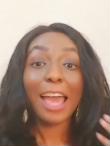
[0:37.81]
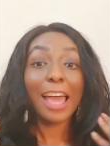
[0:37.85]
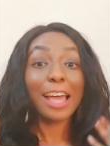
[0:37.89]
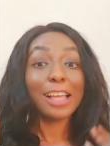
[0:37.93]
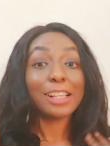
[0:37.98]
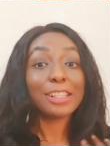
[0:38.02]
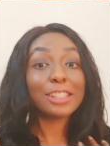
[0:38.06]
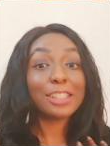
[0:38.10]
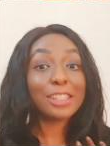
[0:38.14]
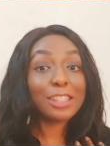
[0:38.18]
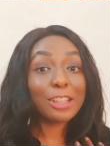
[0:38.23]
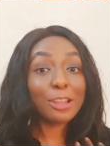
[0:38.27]

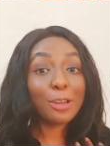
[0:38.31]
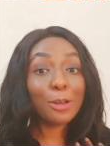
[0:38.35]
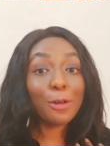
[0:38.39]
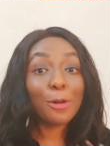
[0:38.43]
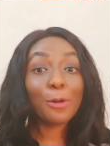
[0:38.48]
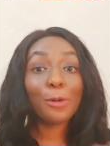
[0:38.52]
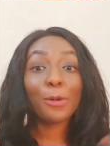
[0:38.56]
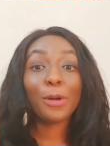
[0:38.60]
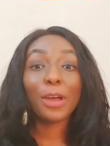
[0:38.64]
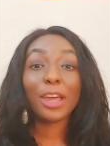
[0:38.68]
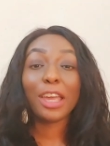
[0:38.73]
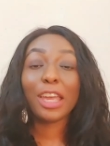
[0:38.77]

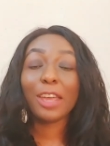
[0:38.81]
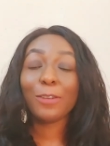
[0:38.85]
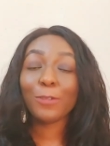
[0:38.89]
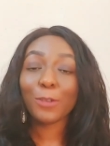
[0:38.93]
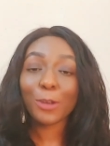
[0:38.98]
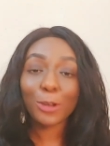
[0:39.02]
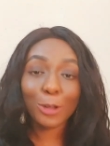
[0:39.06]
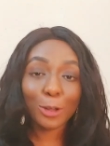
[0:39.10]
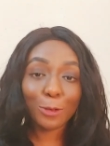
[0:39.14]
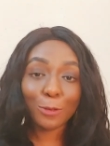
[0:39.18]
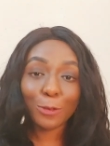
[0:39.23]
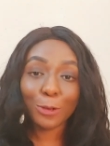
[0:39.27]
So if you're
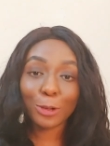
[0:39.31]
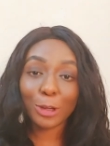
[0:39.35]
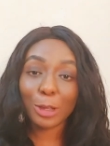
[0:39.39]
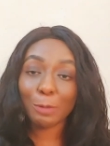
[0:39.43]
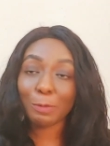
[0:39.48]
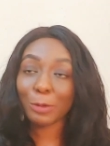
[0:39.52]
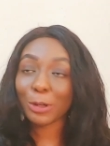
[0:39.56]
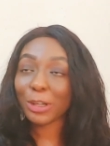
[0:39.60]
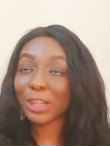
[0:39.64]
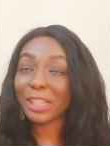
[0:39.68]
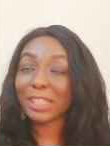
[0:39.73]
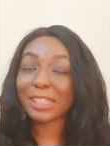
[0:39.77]
not following
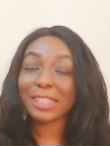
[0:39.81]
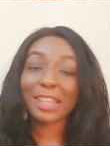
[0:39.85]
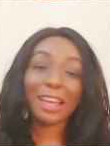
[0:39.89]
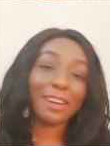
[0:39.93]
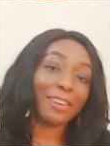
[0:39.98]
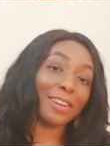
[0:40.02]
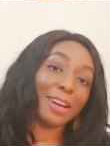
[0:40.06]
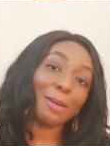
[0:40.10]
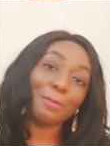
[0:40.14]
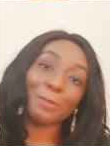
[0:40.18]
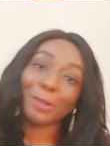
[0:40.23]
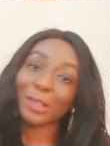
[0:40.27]
me on
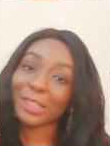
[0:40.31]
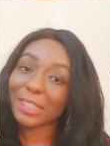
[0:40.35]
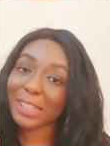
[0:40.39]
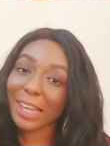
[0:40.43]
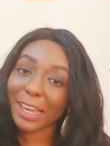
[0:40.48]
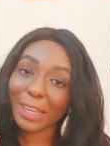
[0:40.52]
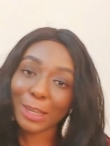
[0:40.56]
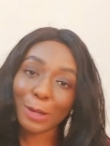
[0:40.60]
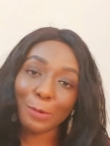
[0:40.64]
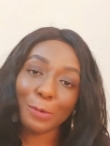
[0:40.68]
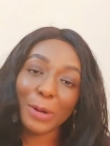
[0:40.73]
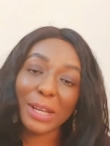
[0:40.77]
Instagram, what are
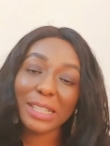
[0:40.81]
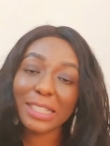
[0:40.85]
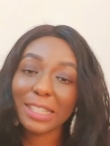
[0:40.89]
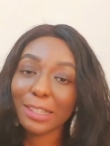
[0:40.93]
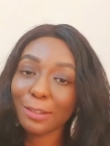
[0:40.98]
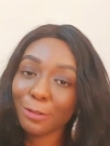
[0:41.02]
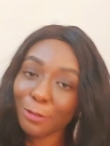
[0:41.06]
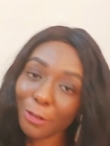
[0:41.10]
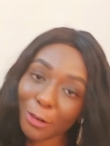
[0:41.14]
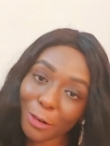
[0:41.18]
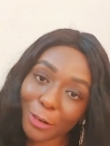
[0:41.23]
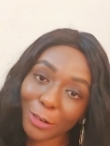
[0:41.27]
you waiting
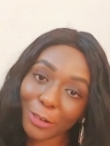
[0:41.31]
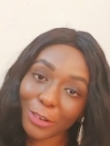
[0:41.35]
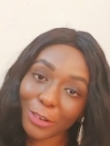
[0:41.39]
for?